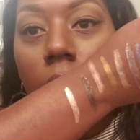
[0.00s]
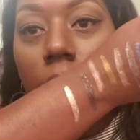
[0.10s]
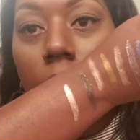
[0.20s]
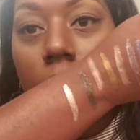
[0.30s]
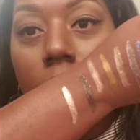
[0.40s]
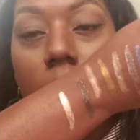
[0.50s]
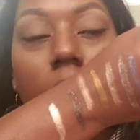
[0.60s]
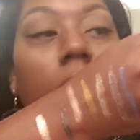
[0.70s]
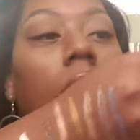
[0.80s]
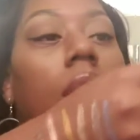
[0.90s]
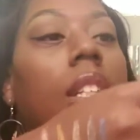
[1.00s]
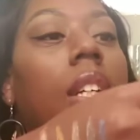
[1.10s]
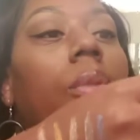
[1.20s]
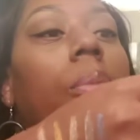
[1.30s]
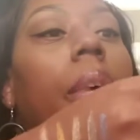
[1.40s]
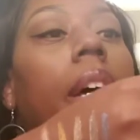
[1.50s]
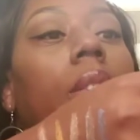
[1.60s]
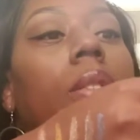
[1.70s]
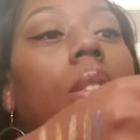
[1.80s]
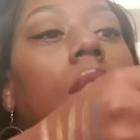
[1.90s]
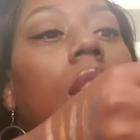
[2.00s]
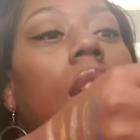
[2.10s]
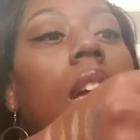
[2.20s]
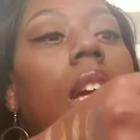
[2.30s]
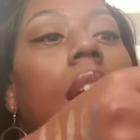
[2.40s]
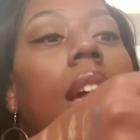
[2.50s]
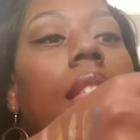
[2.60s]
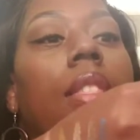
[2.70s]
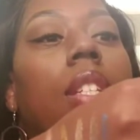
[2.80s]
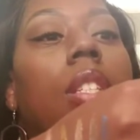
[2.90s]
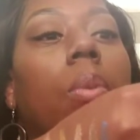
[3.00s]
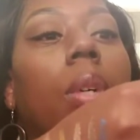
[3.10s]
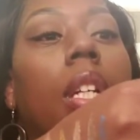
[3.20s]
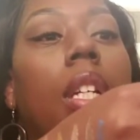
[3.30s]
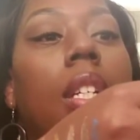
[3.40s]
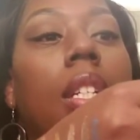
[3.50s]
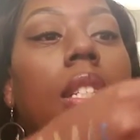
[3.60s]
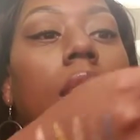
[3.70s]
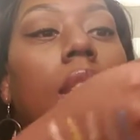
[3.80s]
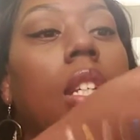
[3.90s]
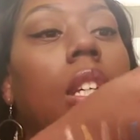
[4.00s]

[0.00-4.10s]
And that's the Stila Liquid Metals. And this one is